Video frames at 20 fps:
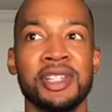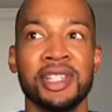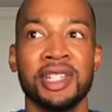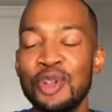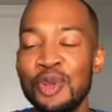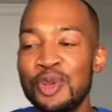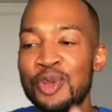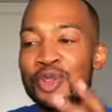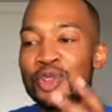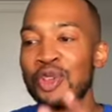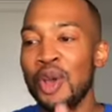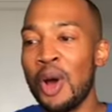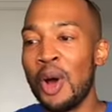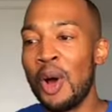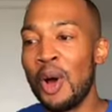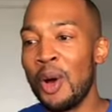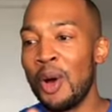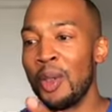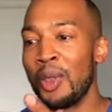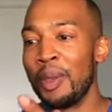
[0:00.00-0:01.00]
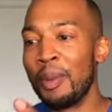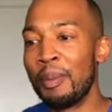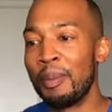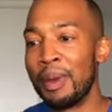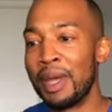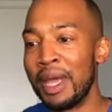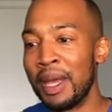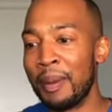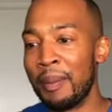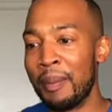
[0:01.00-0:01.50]
You saw the
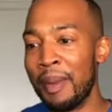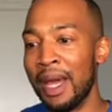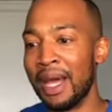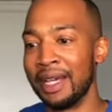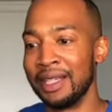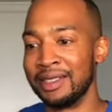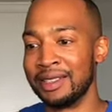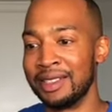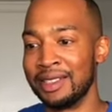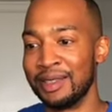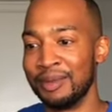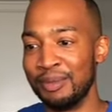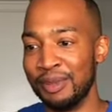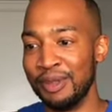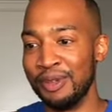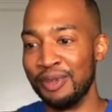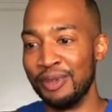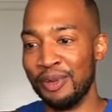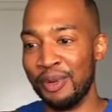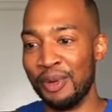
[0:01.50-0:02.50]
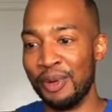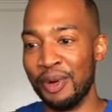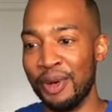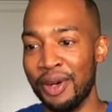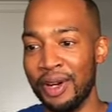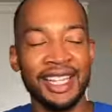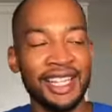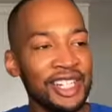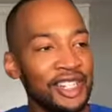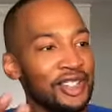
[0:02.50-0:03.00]
big mess before,
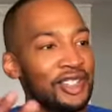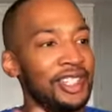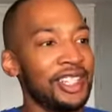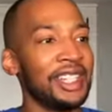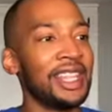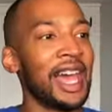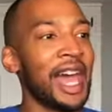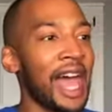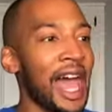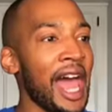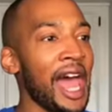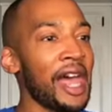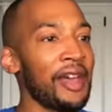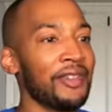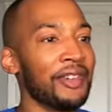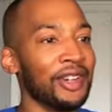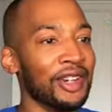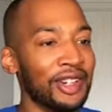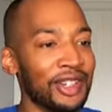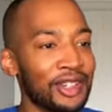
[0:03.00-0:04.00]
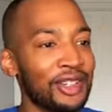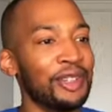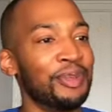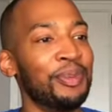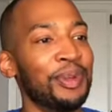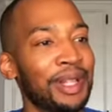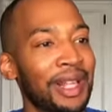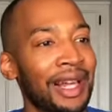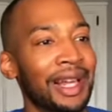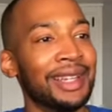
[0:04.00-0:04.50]
and you see the after, and you just be
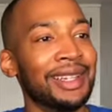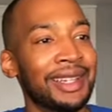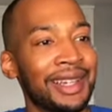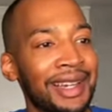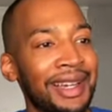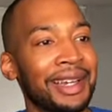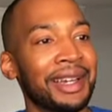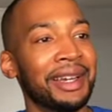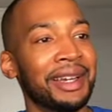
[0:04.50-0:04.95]
like, yeah,